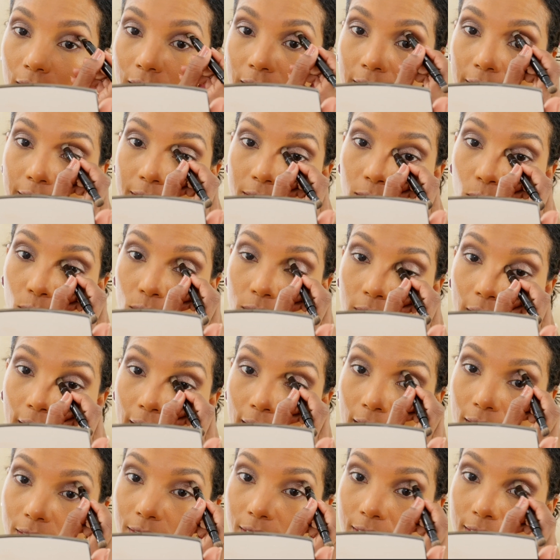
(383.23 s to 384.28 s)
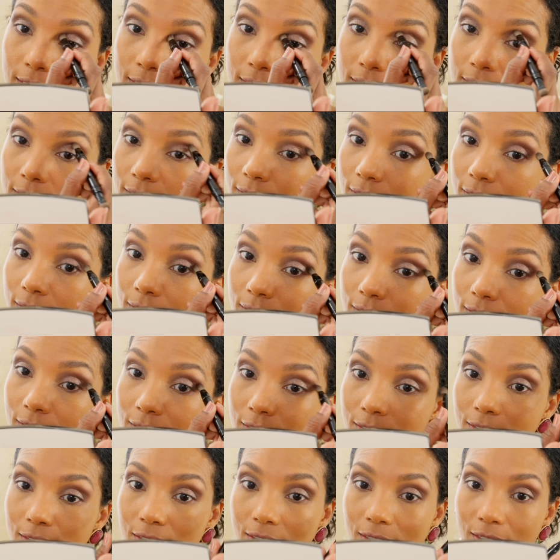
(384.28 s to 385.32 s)
Clean those edges
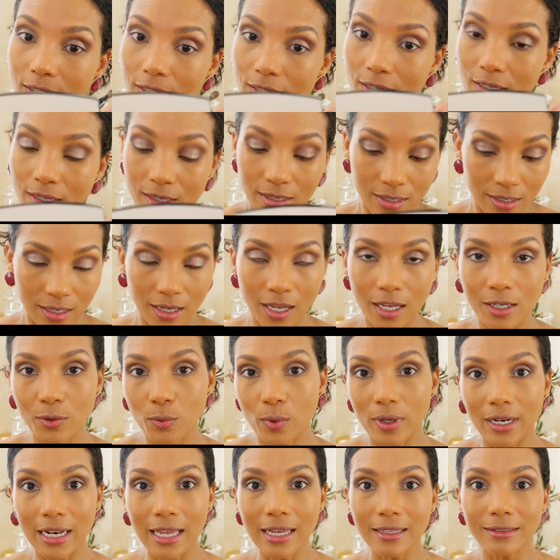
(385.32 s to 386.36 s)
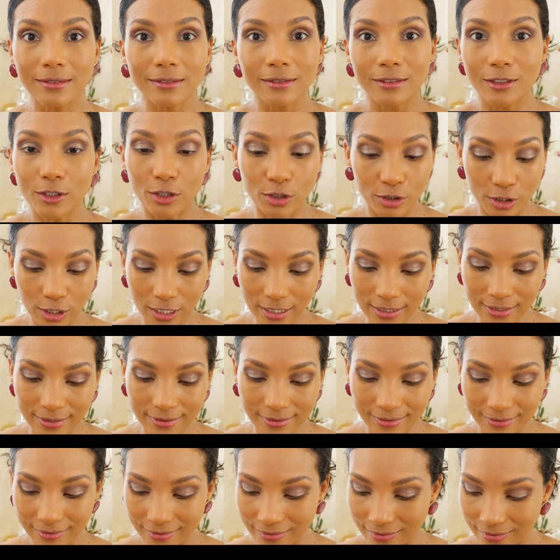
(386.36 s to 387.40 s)
and voila, you're
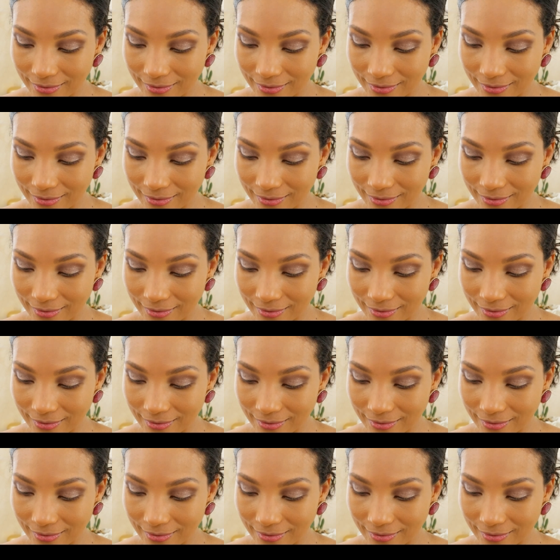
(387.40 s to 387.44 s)
done.